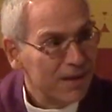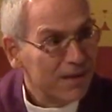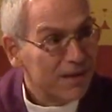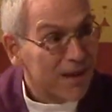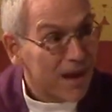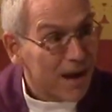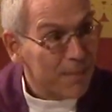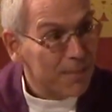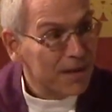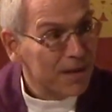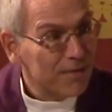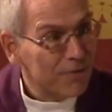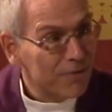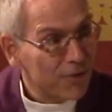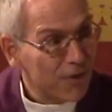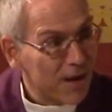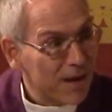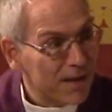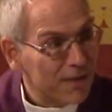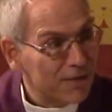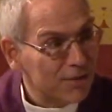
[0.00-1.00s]
coming of
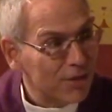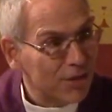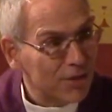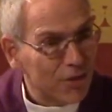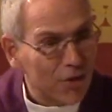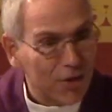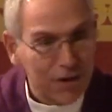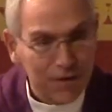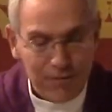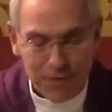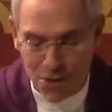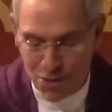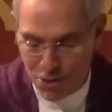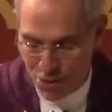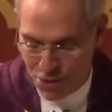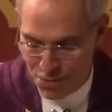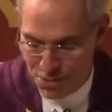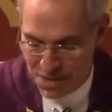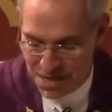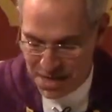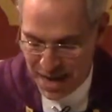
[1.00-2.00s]
Christ, the thought of our
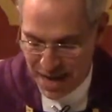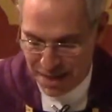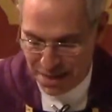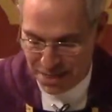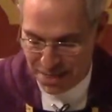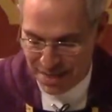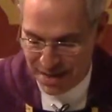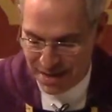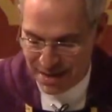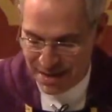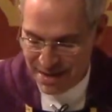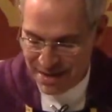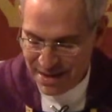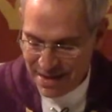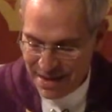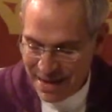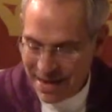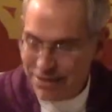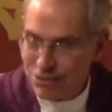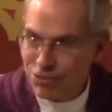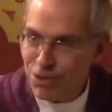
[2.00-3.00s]
own death that
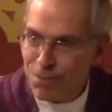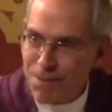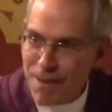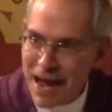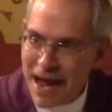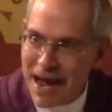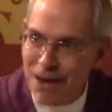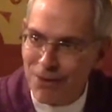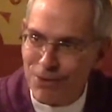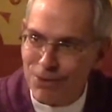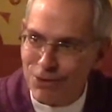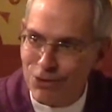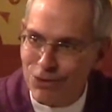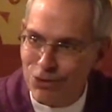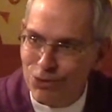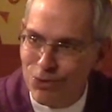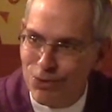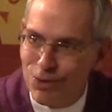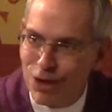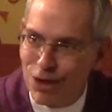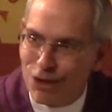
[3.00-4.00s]
has the power
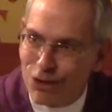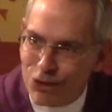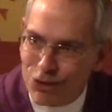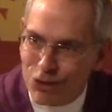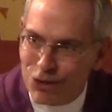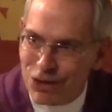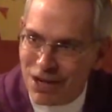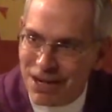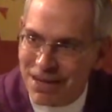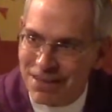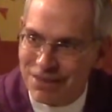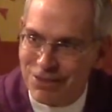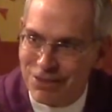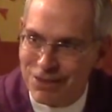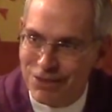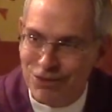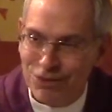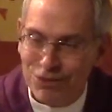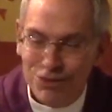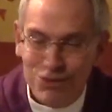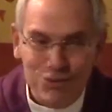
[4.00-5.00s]
to alert us
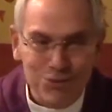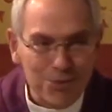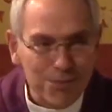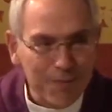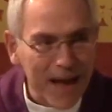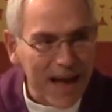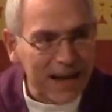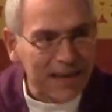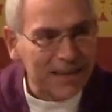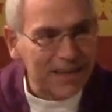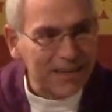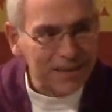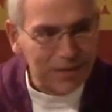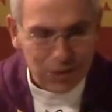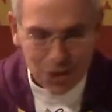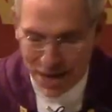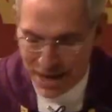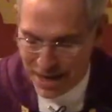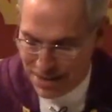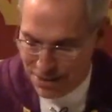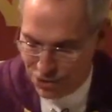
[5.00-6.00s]
and to dramatically
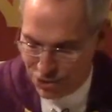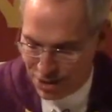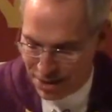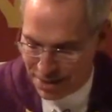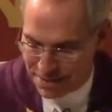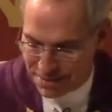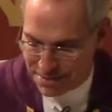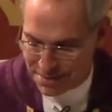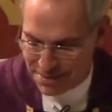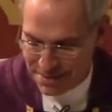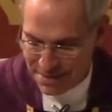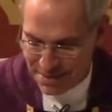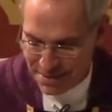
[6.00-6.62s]
change us.